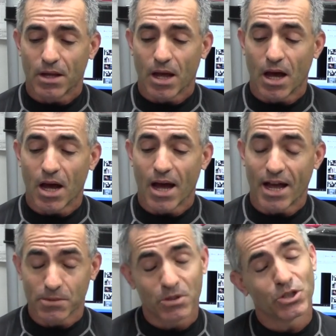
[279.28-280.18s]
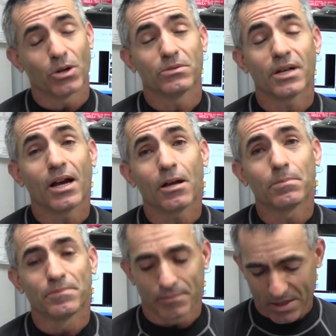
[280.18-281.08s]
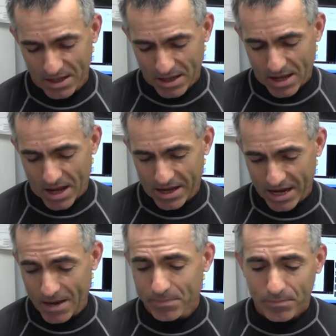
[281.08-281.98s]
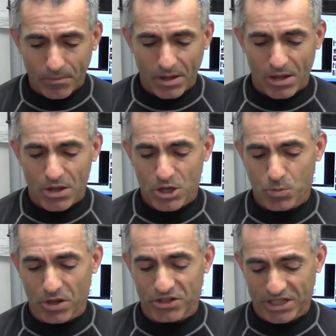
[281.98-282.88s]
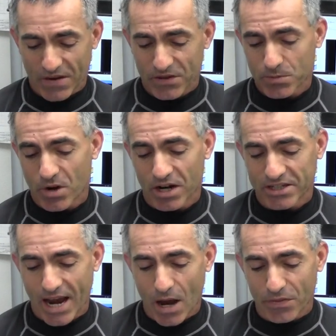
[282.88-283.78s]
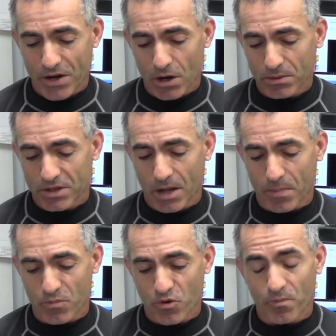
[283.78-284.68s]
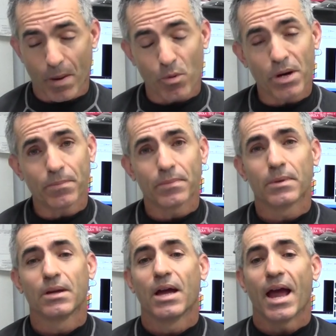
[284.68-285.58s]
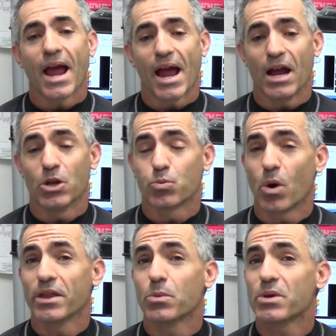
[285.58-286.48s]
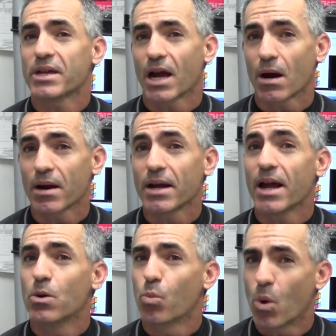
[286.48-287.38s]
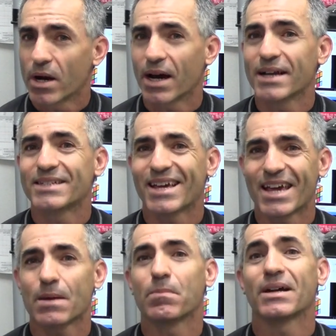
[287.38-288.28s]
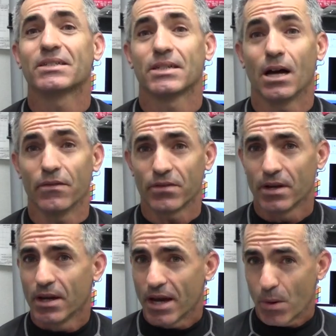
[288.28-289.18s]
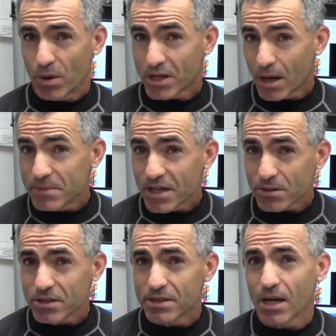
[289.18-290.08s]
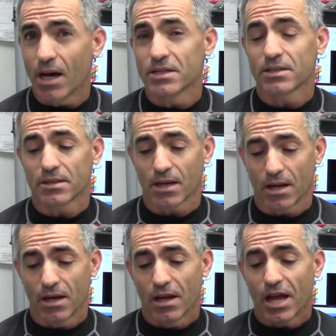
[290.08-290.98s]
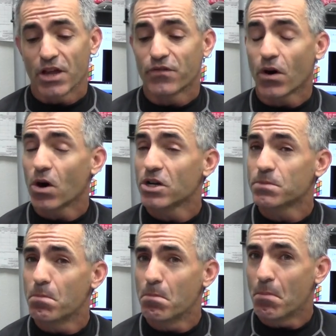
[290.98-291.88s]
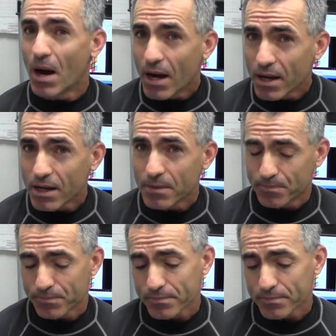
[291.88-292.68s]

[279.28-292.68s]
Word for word: uh, has been shown to help. Again, it's one of the safest products out there to help improve memory, and it's one that we carry and one I take myself. When it comes to exercises, as far as my